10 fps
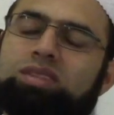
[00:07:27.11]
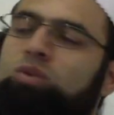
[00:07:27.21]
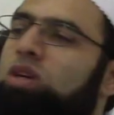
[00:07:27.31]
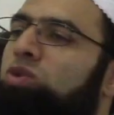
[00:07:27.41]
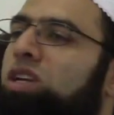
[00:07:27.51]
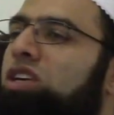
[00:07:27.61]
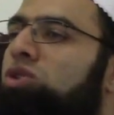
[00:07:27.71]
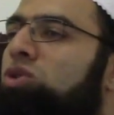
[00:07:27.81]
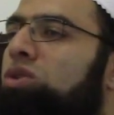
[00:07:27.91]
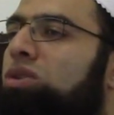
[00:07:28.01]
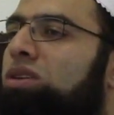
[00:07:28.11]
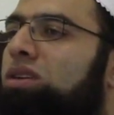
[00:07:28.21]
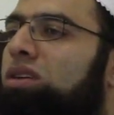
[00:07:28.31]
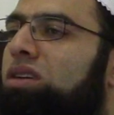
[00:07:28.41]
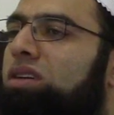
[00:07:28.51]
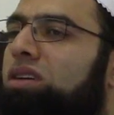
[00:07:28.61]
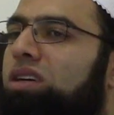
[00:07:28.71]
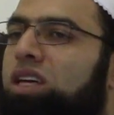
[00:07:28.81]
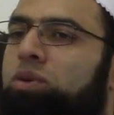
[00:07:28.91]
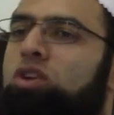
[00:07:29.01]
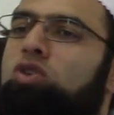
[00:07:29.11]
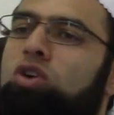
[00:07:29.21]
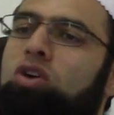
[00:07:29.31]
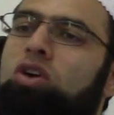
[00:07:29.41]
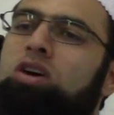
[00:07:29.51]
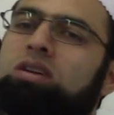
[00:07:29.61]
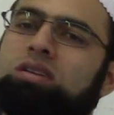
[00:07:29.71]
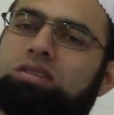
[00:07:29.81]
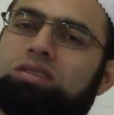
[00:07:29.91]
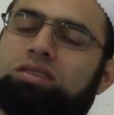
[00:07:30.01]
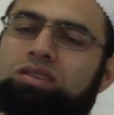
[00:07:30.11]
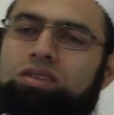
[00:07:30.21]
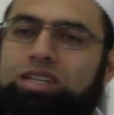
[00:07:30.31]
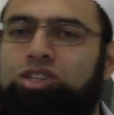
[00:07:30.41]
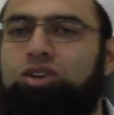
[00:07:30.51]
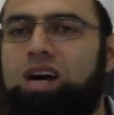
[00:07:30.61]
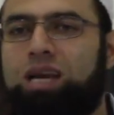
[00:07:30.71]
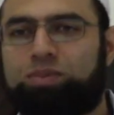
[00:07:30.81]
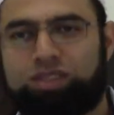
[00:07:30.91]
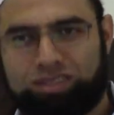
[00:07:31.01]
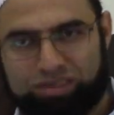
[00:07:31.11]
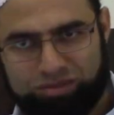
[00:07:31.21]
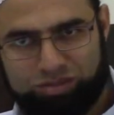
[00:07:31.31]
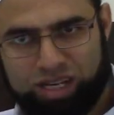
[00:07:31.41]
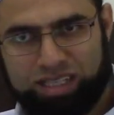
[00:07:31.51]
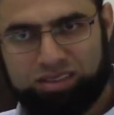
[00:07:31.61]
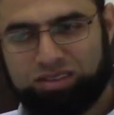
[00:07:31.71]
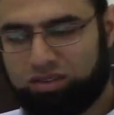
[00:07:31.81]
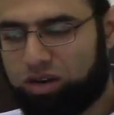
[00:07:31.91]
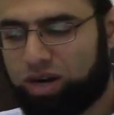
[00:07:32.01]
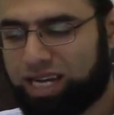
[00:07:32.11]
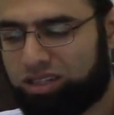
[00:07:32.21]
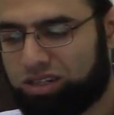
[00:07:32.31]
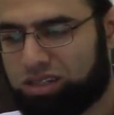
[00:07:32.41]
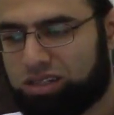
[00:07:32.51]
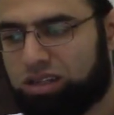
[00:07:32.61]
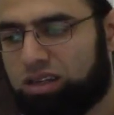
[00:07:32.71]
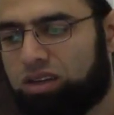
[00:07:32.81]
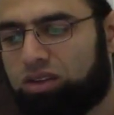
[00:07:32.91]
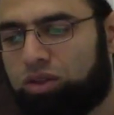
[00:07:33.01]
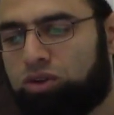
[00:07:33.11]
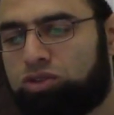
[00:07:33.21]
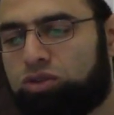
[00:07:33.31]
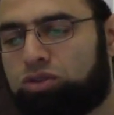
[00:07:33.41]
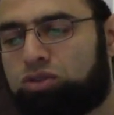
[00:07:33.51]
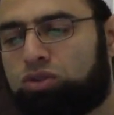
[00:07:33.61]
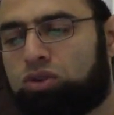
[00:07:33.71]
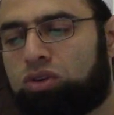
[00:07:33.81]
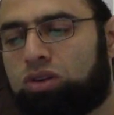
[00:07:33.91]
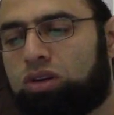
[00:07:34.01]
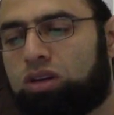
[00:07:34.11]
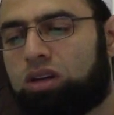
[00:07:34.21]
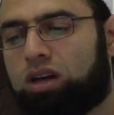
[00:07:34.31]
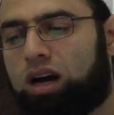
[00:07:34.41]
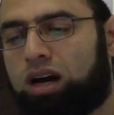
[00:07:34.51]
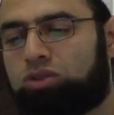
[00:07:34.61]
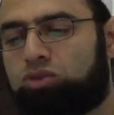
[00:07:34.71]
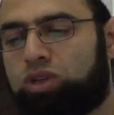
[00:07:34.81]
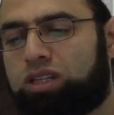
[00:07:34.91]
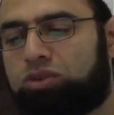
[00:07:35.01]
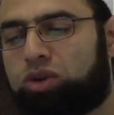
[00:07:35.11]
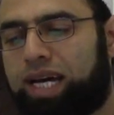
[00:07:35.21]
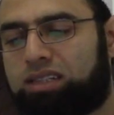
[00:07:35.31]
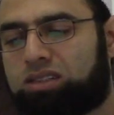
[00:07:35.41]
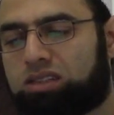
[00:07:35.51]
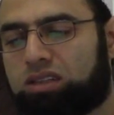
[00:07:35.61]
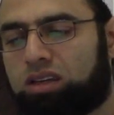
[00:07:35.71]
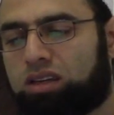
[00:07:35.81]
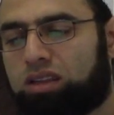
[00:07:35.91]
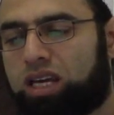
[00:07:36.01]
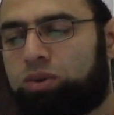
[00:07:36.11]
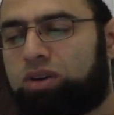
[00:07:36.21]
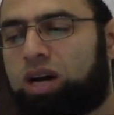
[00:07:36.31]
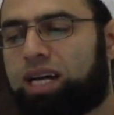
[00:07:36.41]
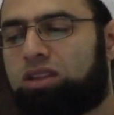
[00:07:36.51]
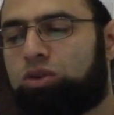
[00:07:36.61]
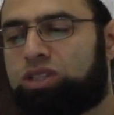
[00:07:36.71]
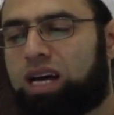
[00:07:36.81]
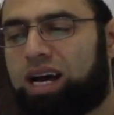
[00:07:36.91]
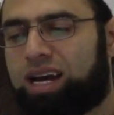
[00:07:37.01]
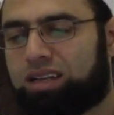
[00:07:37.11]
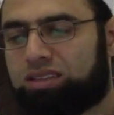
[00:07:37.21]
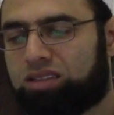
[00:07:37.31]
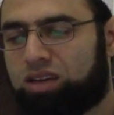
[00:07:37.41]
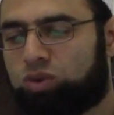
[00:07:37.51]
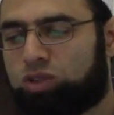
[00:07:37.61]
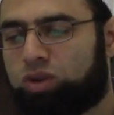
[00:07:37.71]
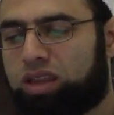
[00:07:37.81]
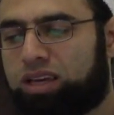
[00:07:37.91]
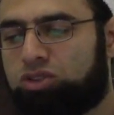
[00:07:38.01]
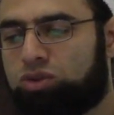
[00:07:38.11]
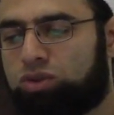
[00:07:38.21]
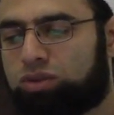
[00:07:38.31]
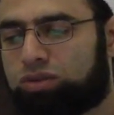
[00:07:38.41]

what will he do? he will call on the scribes right? the writers those who used to know how to read and write they will write those ayat then what will they do?